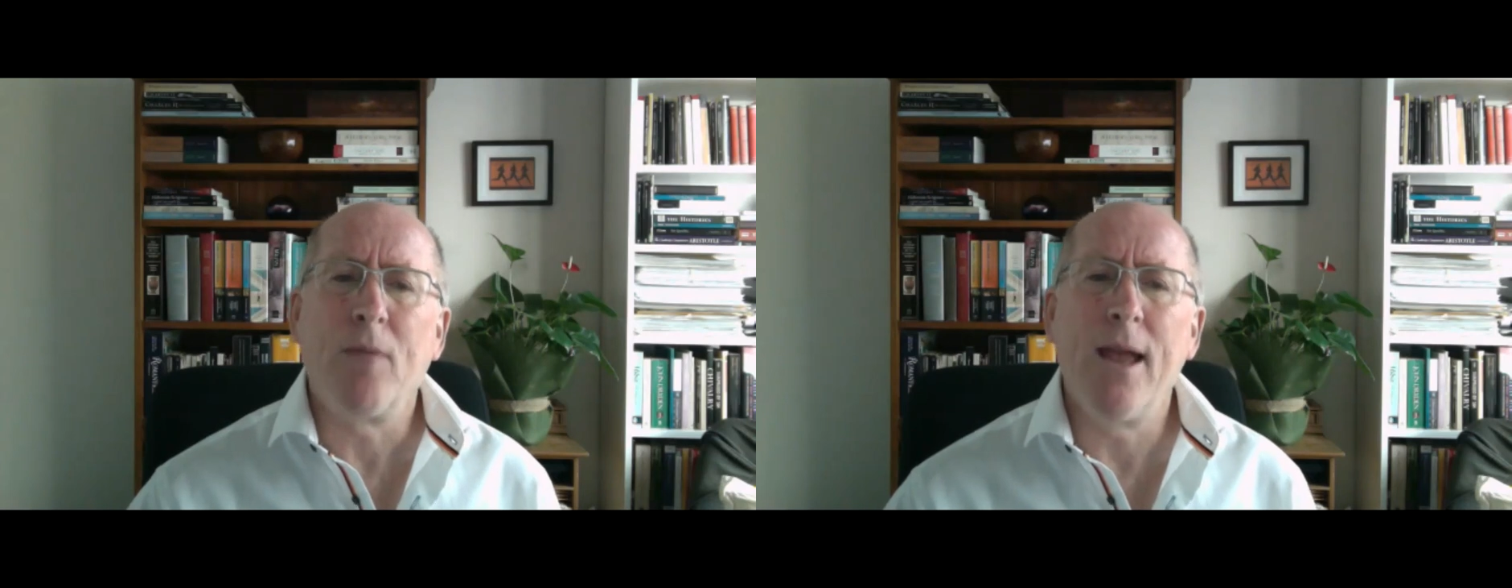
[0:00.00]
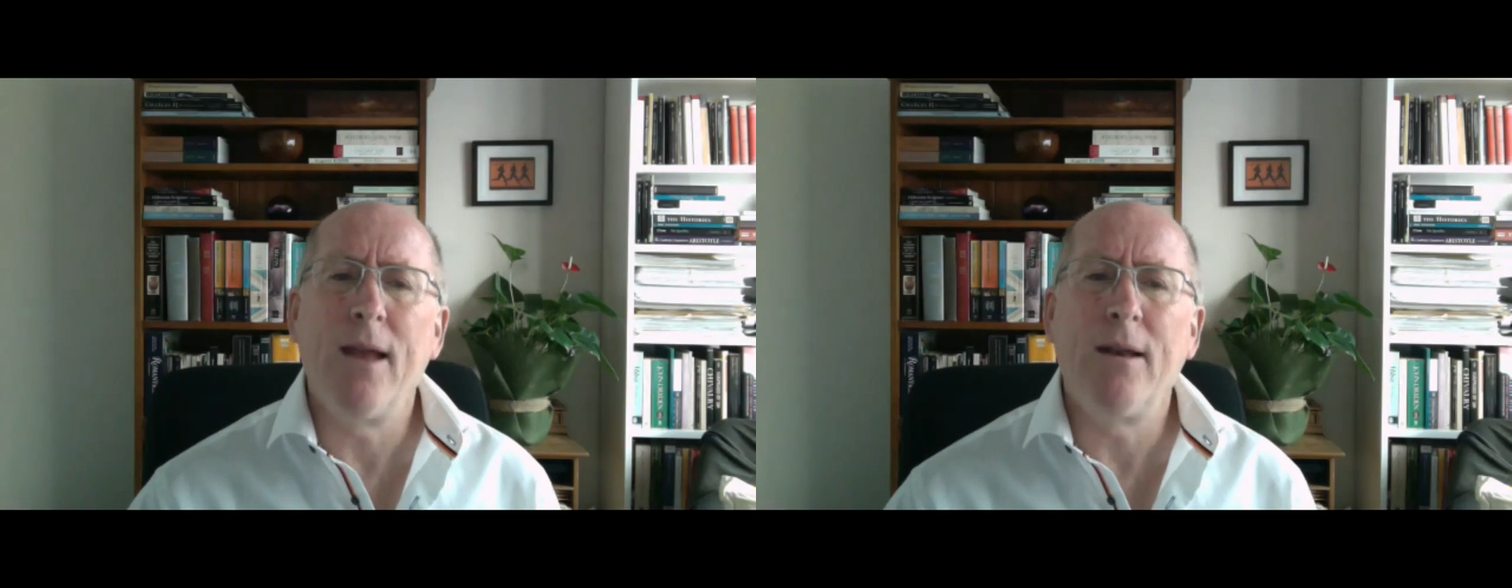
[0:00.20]

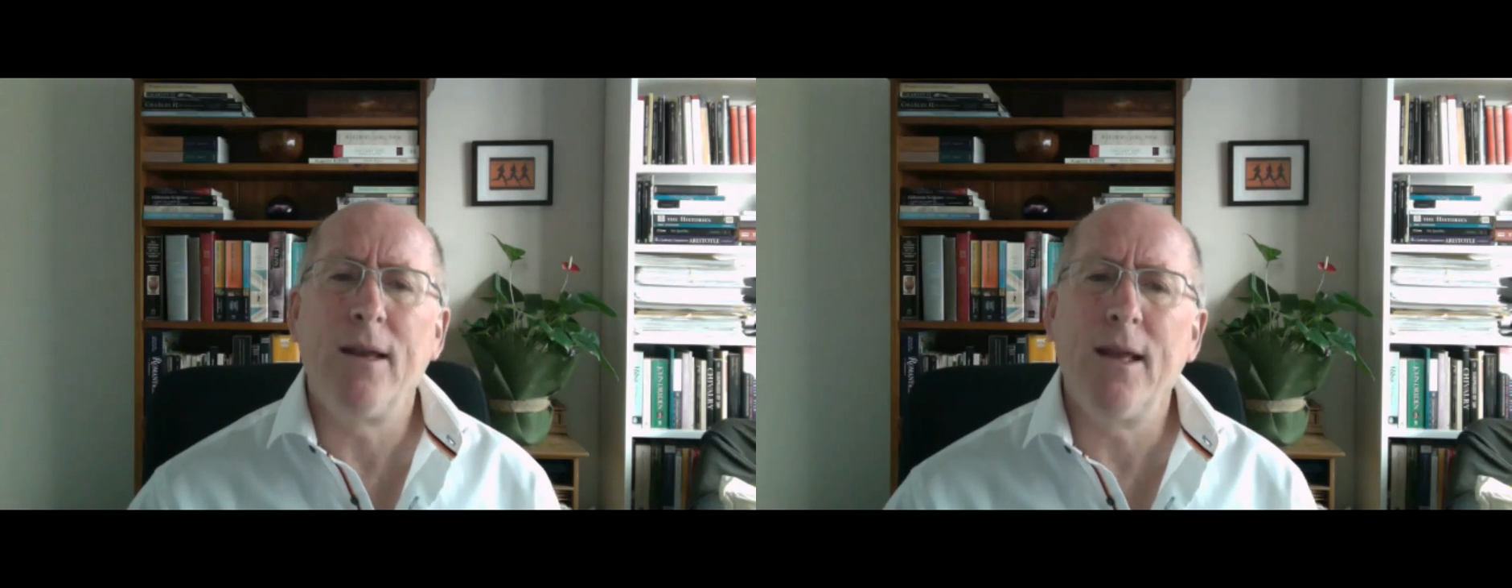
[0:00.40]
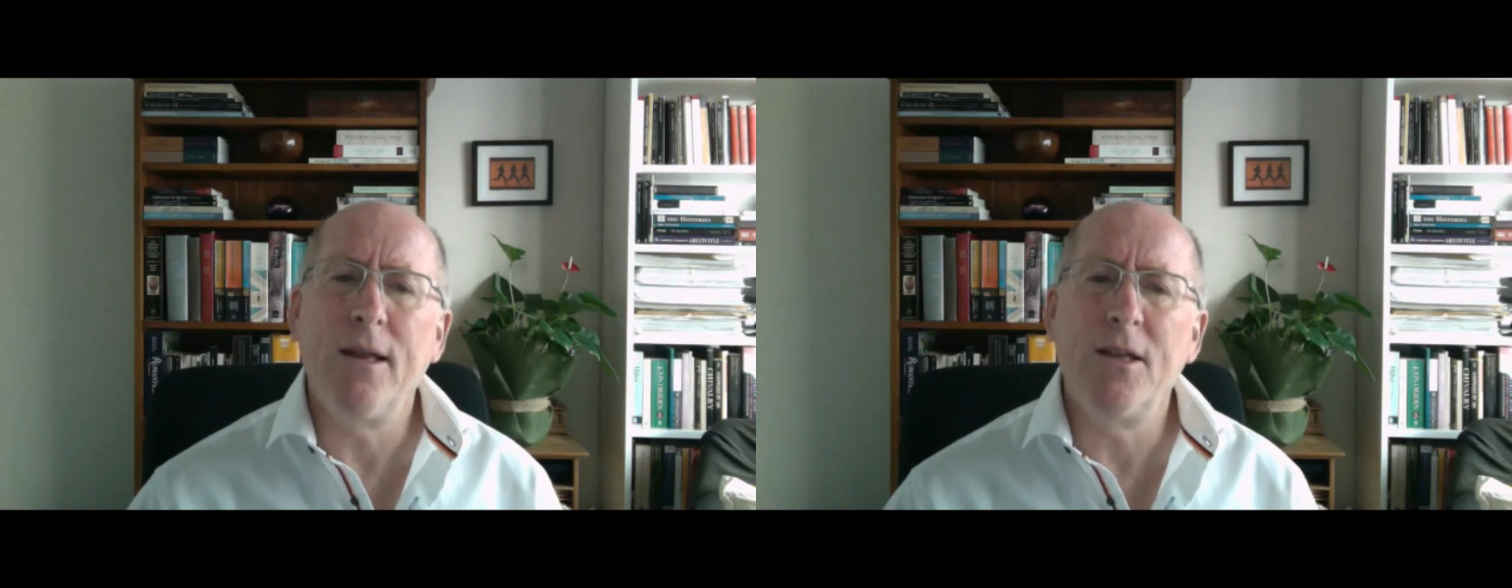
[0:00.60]
and
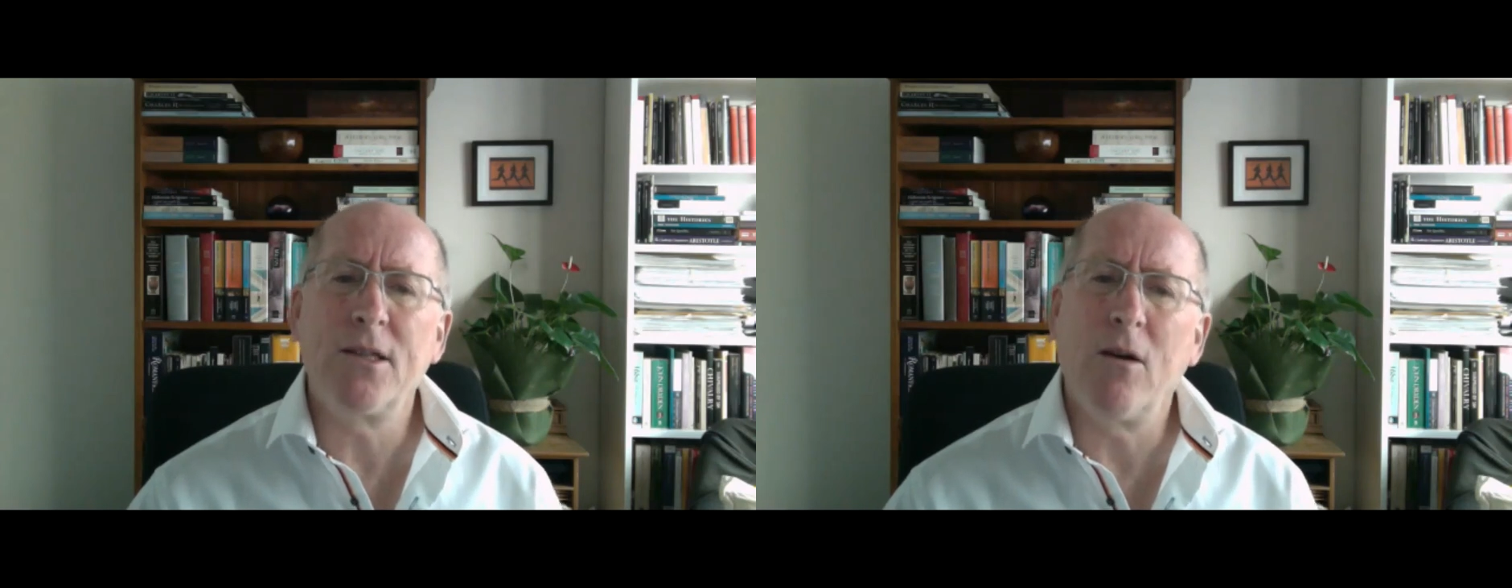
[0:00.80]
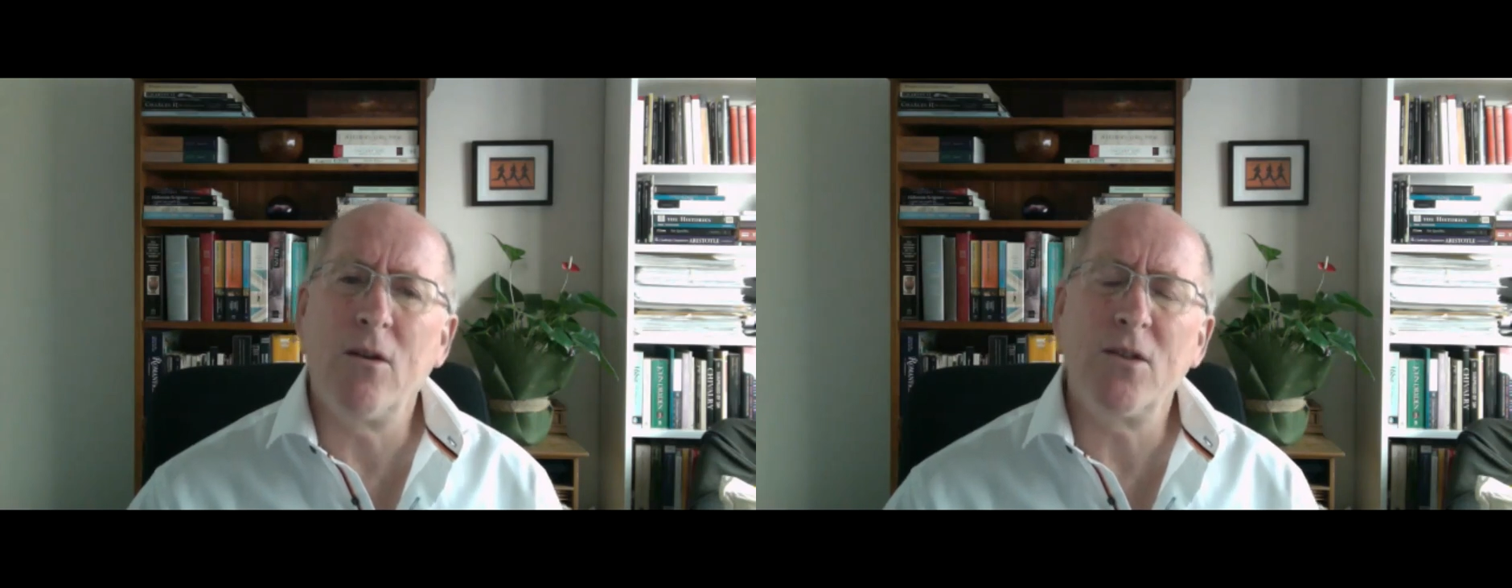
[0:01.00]
it
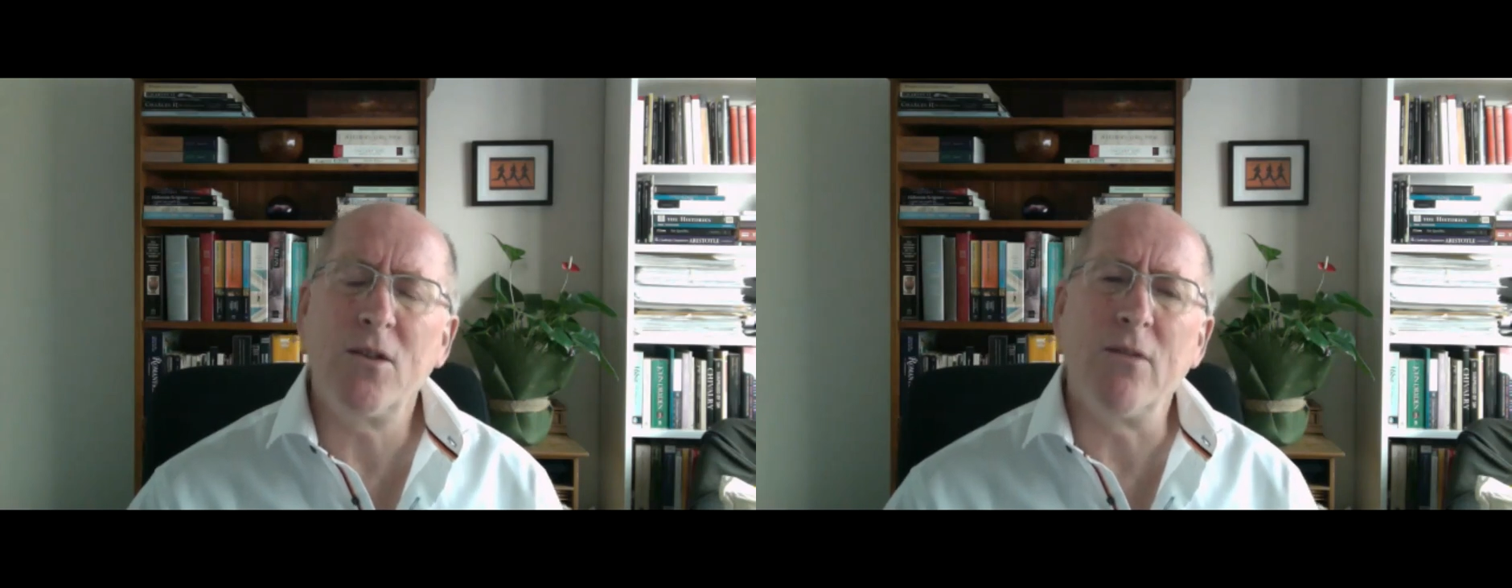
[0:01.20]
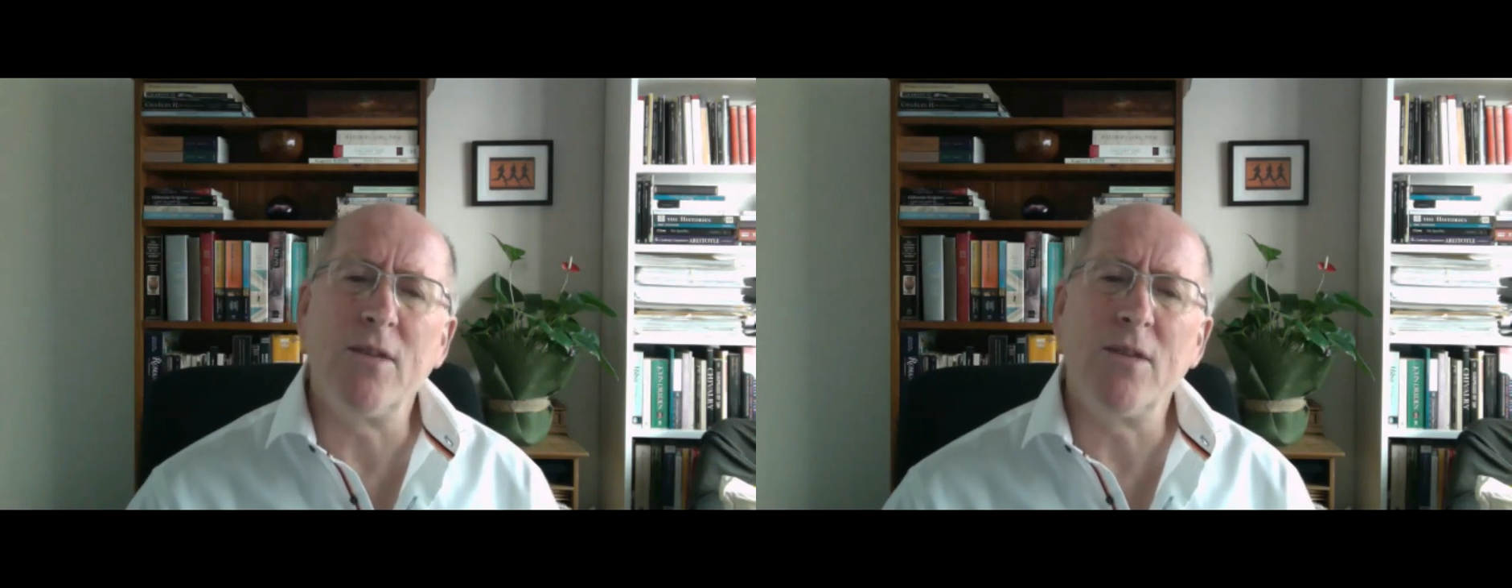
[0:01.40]
is also,